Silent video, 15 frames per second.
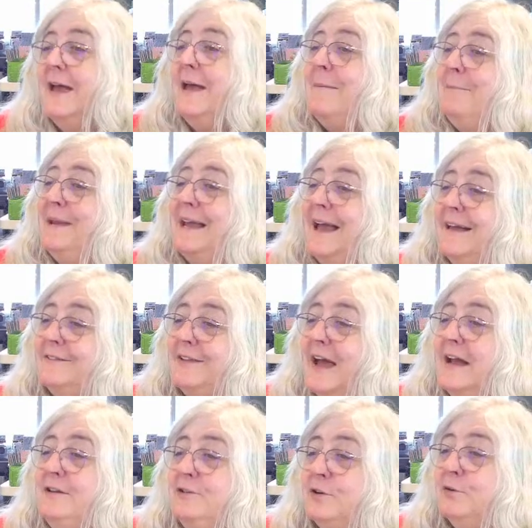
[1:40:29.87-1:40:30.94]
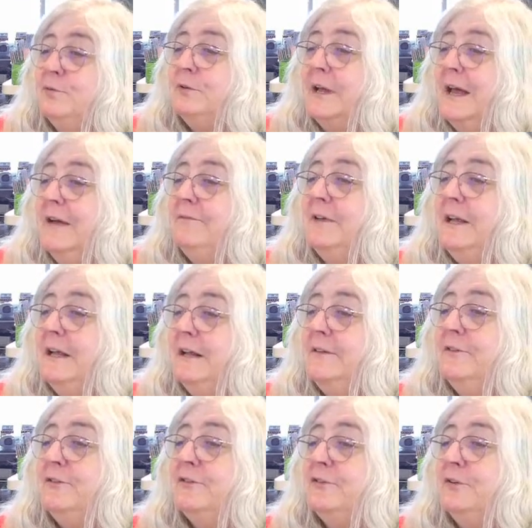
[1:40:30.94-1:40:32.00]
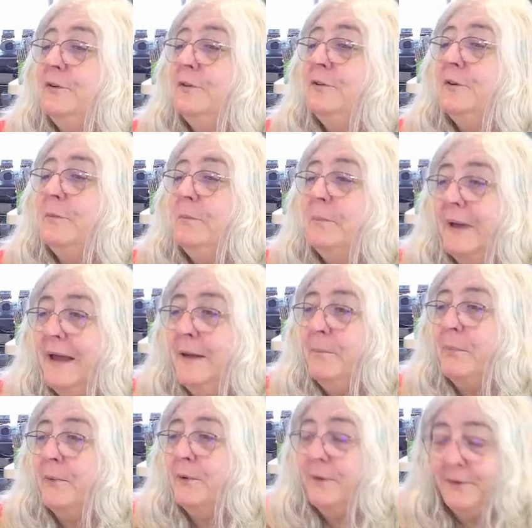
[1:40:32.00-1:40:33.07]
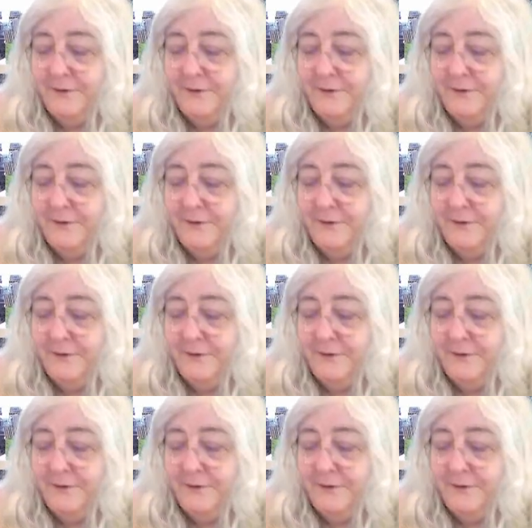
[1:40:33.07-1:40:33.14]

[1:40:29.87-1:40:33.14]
Because I don't have insert paper,